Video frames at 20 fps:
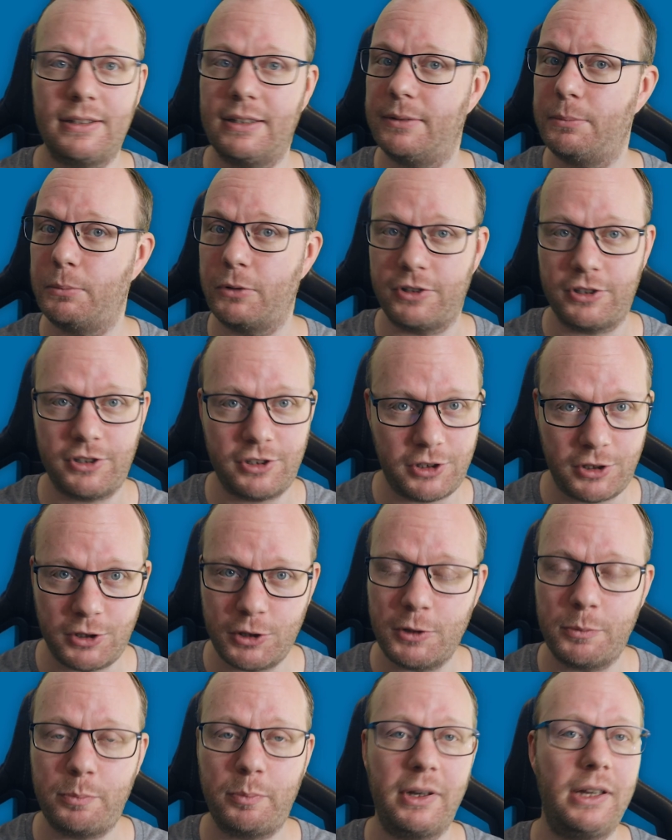It was
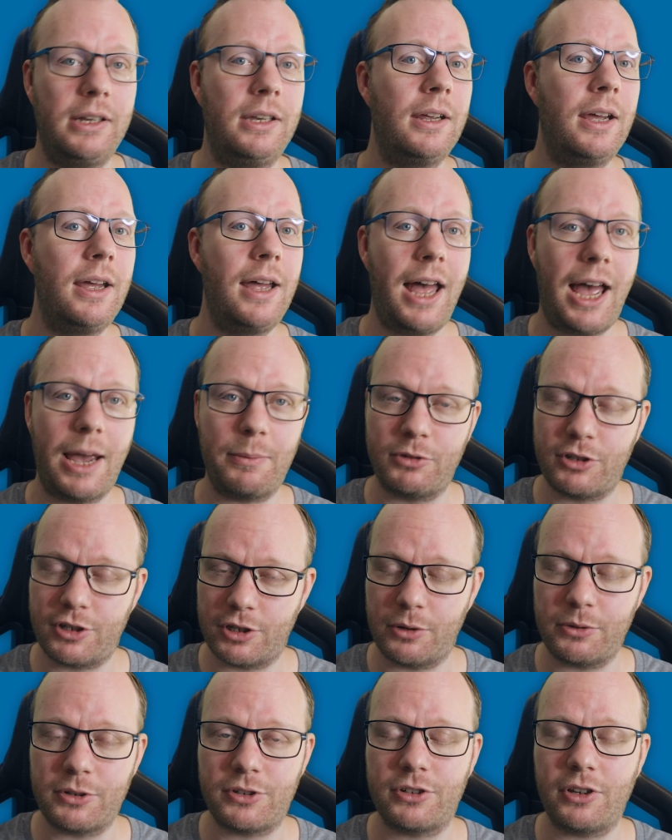stupid. I'm
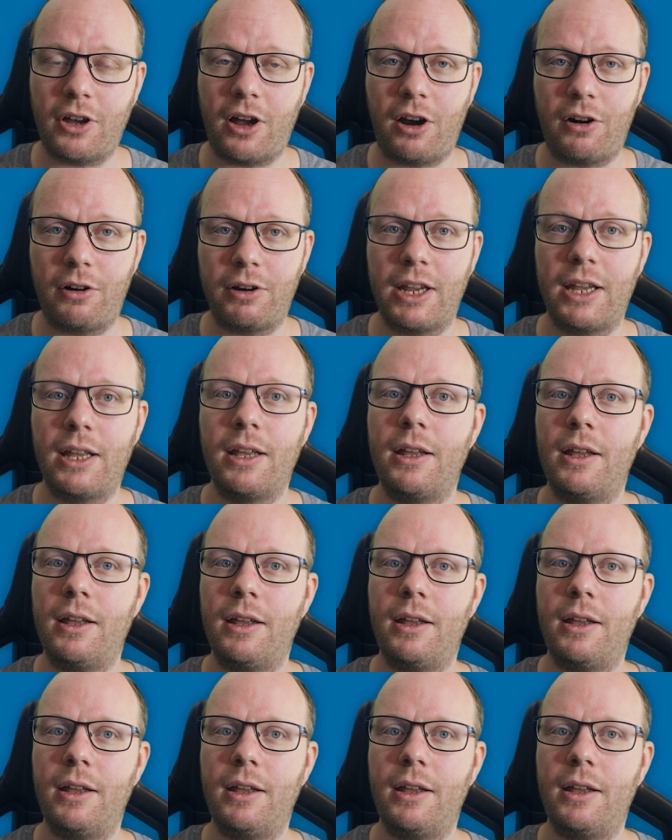so sorry.